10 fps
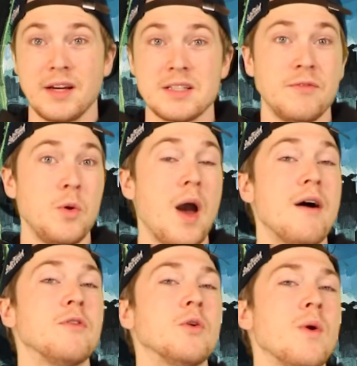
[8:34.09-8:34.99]
Because if you
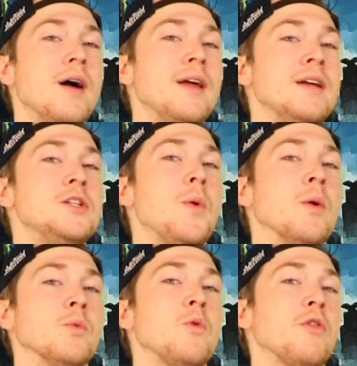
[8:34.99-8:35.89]
ever run into
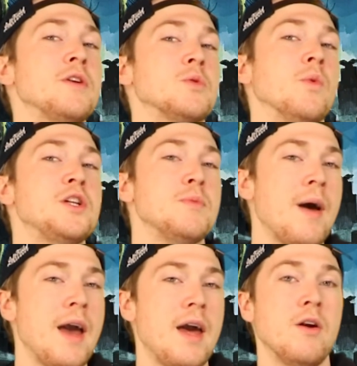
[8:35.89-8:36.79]
a ruthless rich
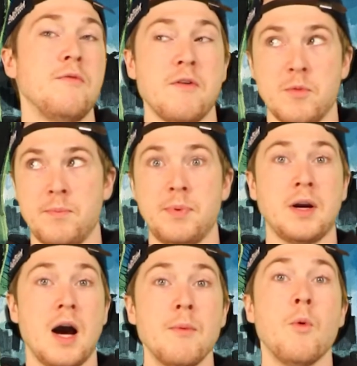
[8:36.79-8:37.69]
man, or if you ever
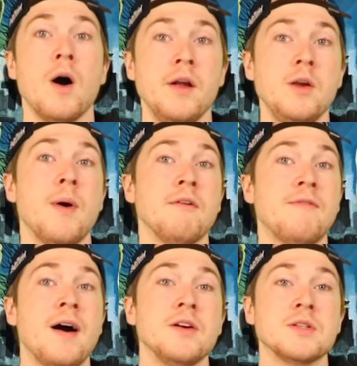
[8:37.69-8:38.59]
become one, you might
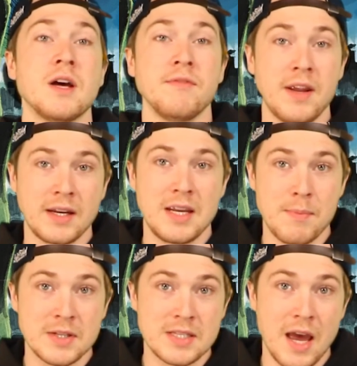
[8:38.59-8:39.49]
find yourself neck
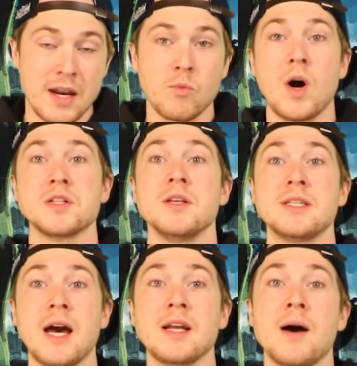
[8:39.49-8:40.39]
deep in sand and watching the
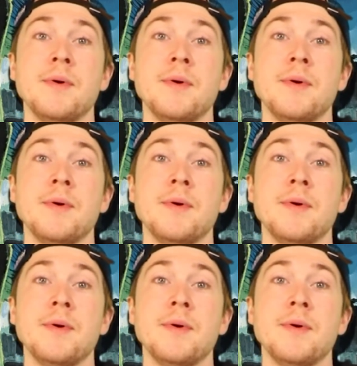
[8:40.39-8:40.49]
tide